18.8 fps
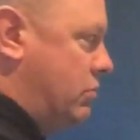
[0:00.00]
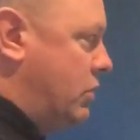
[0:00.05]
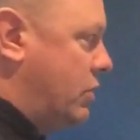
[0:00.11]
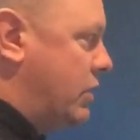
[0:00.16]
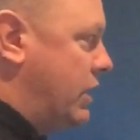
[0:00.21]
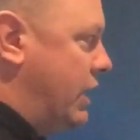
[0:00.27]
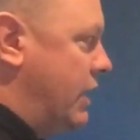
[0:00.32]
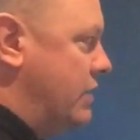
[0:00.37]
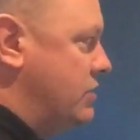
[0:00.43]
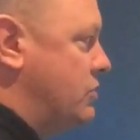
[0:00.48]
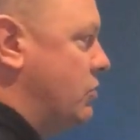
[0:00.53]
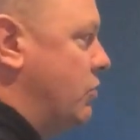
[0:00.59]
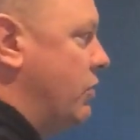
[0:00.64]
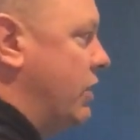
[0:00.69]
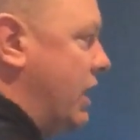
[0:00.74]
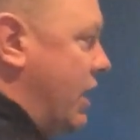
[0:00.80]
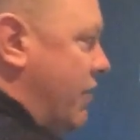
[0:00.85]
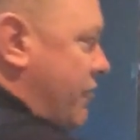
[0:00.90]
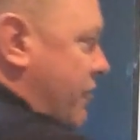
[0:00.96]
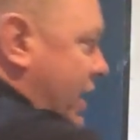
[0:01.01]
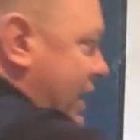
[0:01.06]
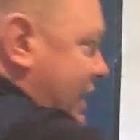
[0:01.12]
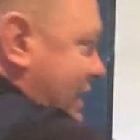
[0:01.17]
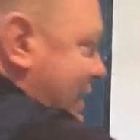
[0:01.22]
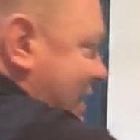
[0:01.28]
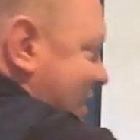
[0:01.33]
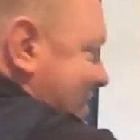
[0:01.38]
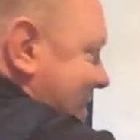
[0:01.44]
Okay, so we got to
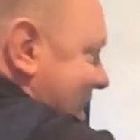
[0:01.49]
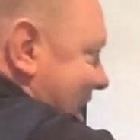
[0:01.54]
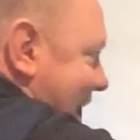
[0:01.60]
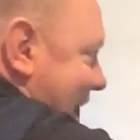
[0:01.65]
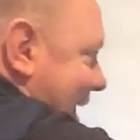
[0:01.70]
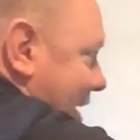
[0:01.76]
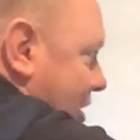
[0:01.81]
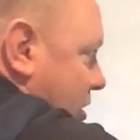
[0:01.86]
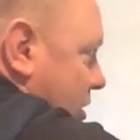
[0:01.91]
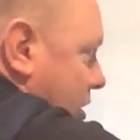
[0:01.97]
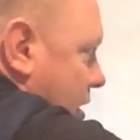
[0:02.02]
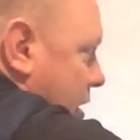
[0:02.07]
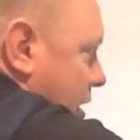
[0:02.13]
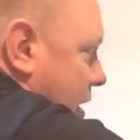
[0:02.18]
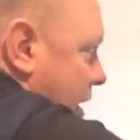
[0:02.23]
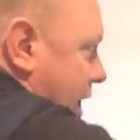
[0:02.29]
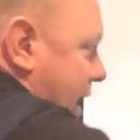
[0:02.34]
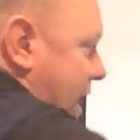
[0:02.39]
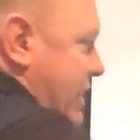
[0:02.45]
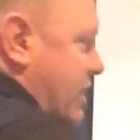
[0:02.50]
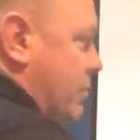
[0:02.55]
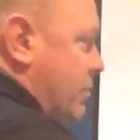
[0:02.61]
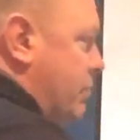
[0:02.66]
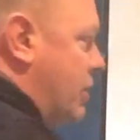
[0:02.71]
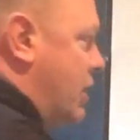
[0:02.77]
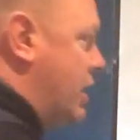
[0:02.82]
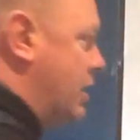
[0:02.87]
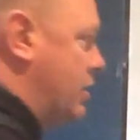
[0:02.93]
find this angle at the
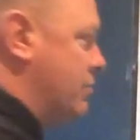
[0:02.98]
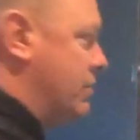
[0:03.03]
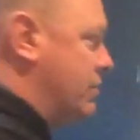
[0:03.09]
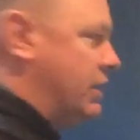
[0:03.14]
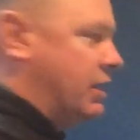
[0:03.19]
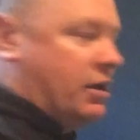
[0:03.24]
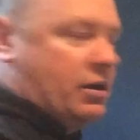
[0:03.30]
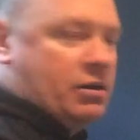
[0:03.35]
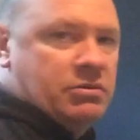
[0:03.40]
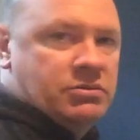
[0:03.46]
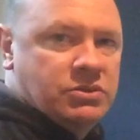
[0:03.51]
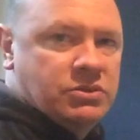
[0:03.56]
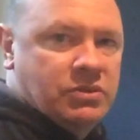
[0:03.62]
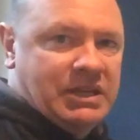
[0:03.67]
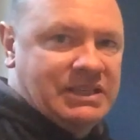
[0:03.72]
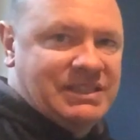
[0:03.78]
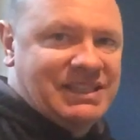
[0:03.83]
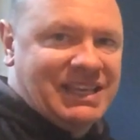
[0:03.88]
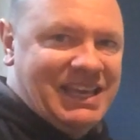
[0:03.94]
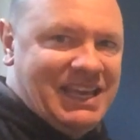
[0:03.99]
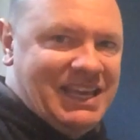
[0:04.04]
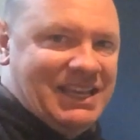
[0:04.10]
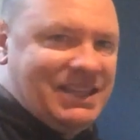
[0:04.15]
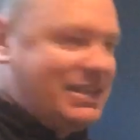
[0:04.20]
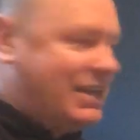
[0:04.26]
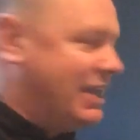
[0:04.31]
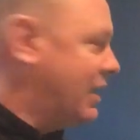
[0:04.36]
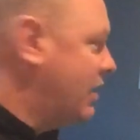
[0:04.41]
bottom here. So that's the key
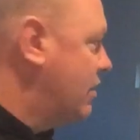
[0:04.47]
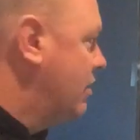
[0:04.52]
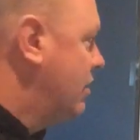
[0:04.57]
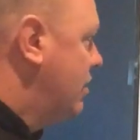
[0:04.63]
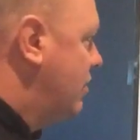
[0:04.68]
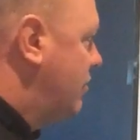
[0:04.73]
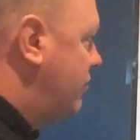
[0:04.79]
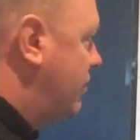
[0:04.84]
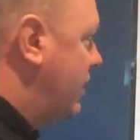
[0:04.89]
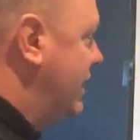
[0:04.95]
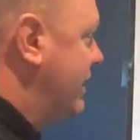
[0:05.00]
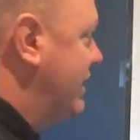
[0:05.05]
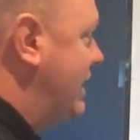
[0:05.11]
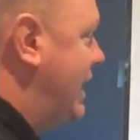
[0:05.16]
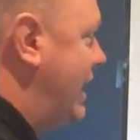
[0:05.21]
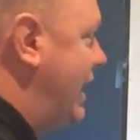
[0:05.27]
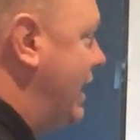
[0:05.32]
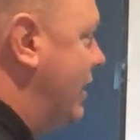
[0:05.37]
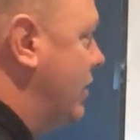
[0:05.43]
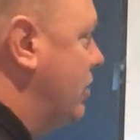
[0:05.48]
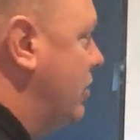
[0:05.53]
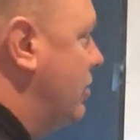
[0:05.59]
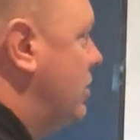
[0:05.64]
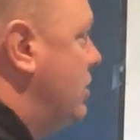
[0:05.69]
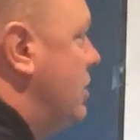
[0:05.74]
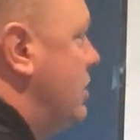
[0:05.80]
thing, finding that angle.